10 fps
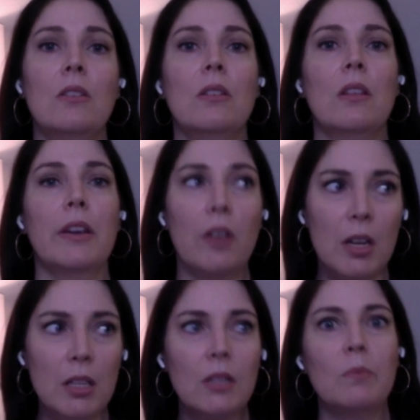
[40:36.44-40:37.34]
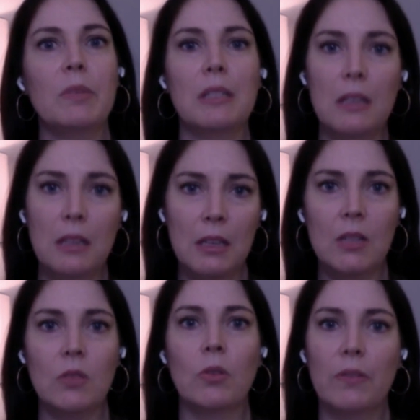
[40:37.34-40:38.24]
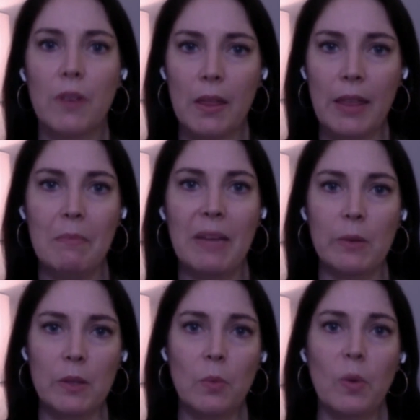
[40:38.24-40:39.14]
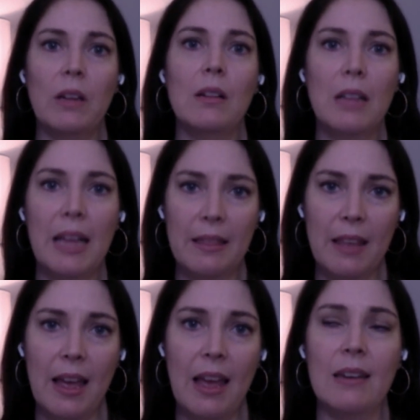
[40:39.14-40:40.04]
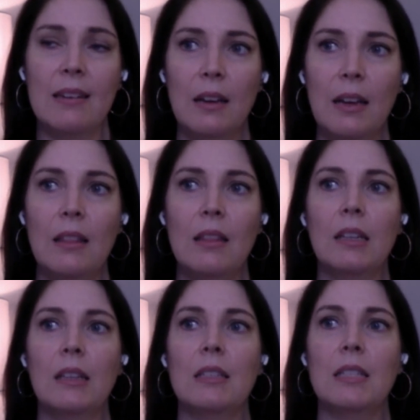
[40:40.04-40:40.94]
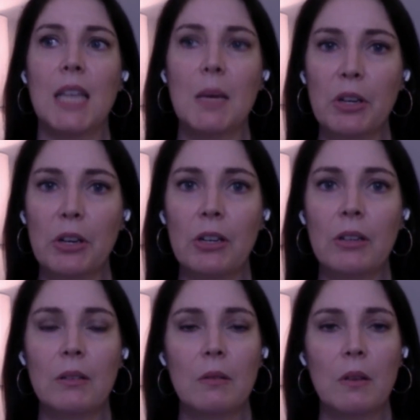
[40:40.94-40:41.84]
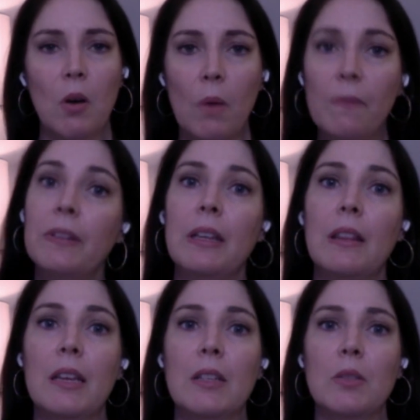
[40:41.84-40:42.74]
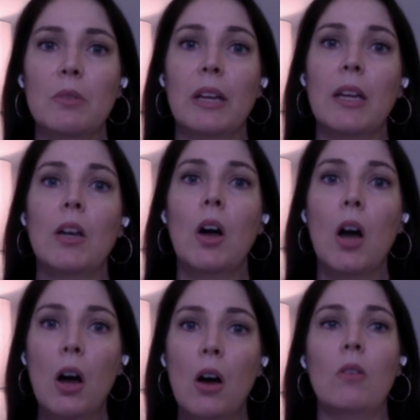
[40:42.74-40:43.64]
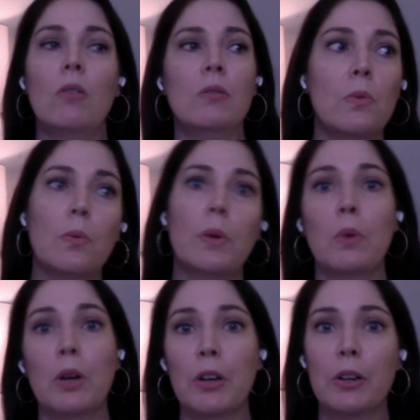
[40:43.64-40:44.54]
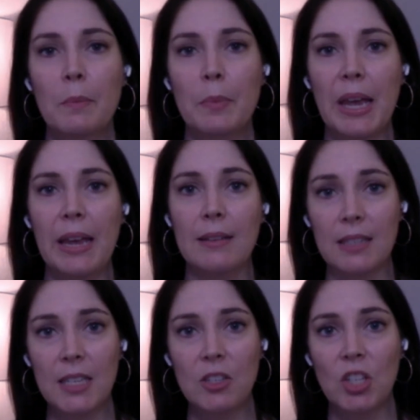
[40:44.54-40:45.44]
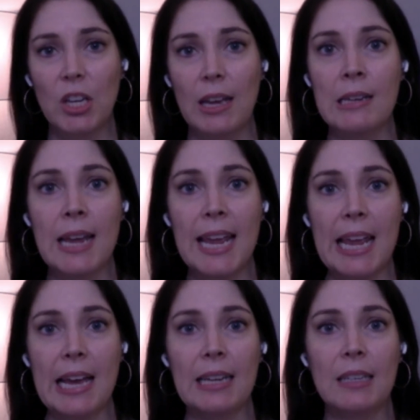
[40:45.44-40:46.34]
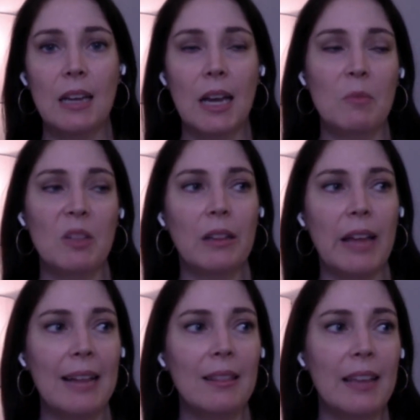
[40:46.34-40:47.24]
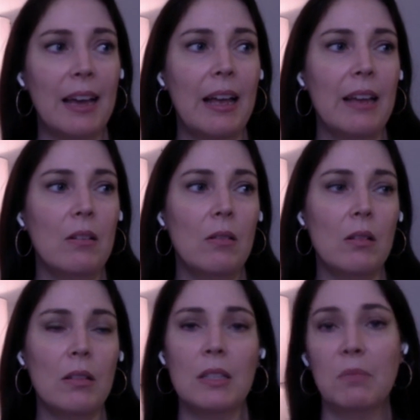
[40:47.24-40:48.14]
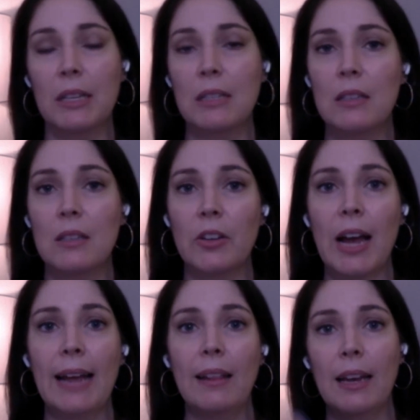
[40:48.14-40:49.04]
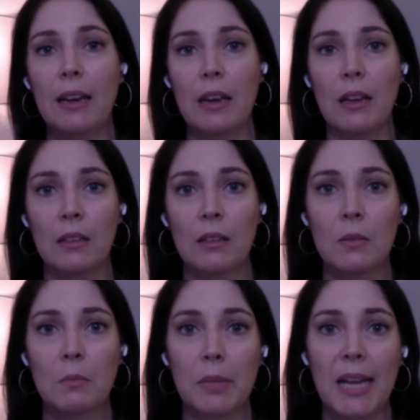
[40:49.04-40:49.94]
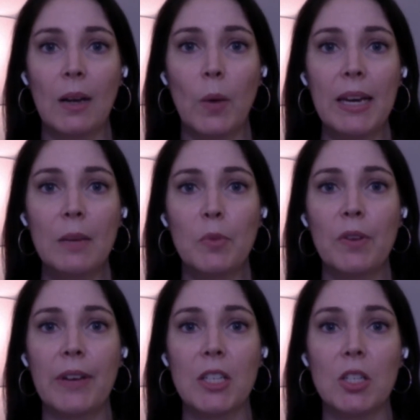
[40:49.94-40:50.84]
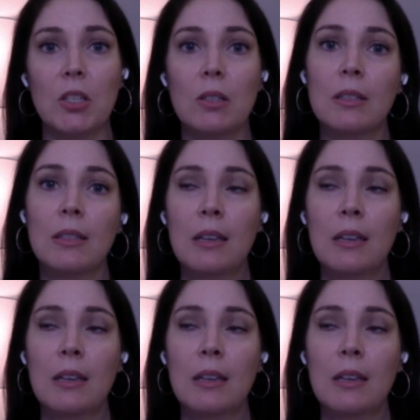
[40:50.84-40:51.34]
they're also busy and sort of on that mouse wheel. And then I think this summer, hopefully things were like, oh, we weren't paying attention. And I'm glad that all these places are highlighting Black wedding professionals.